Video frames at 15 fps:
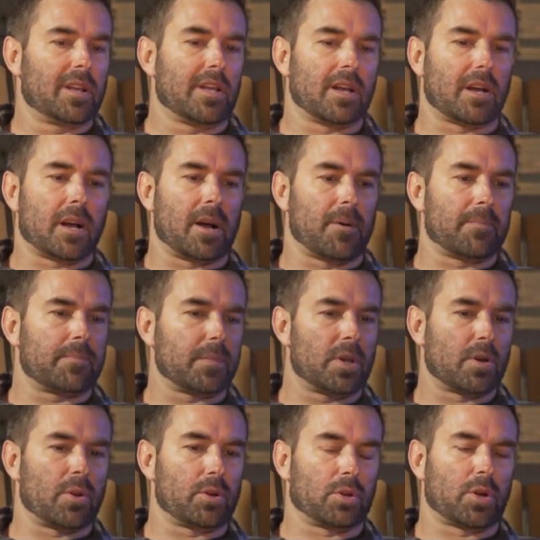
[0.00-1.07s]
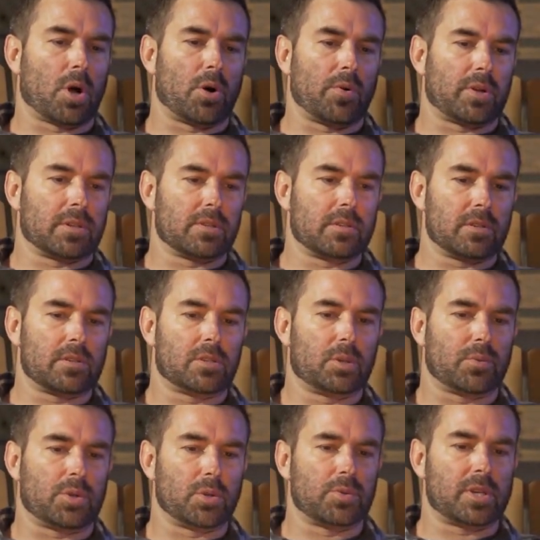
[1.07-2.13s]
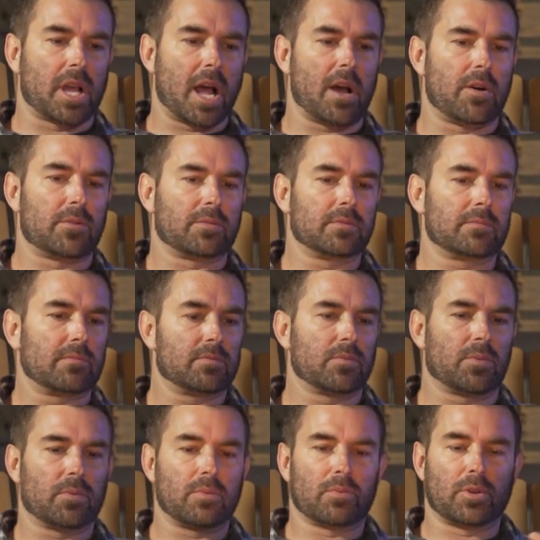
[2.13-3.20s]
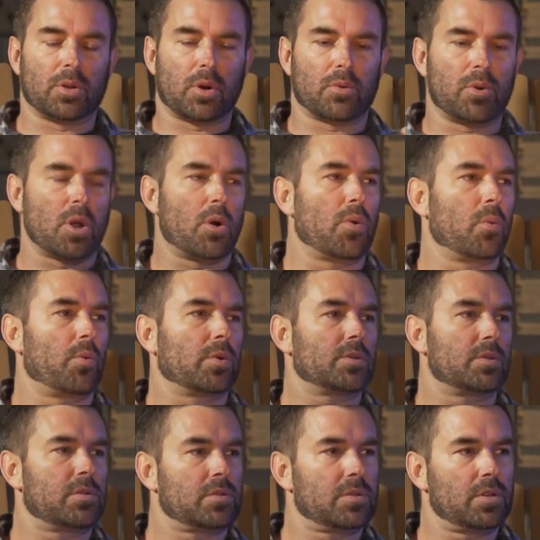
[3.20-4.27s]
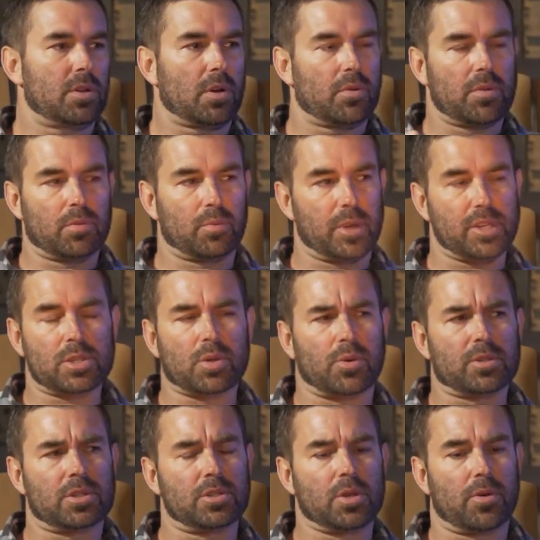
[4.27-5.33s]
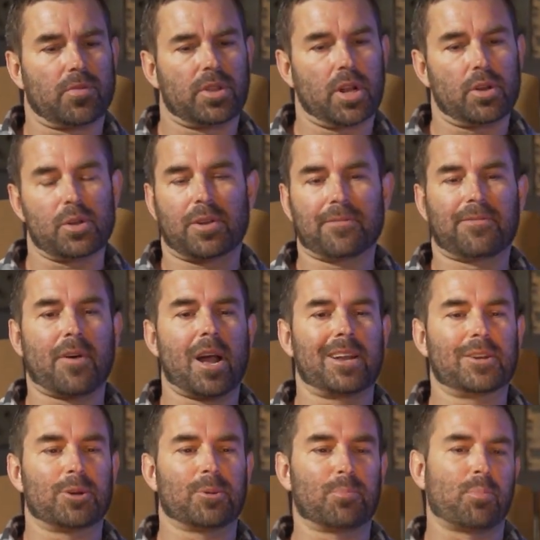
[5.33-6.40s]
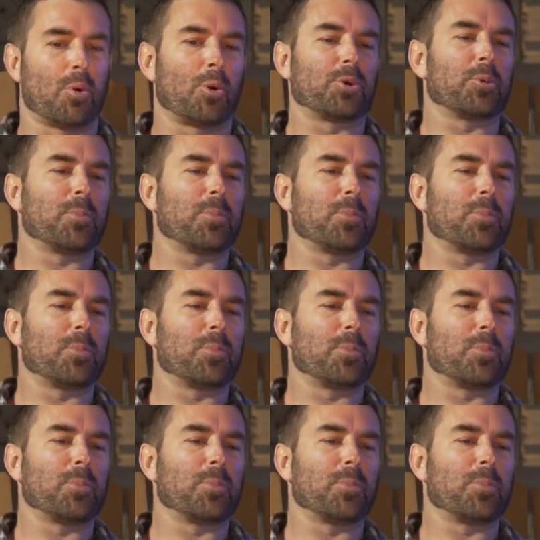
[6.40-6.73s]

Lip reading: You're going to a new town, you don't know what's, the resources over there. You can find your porta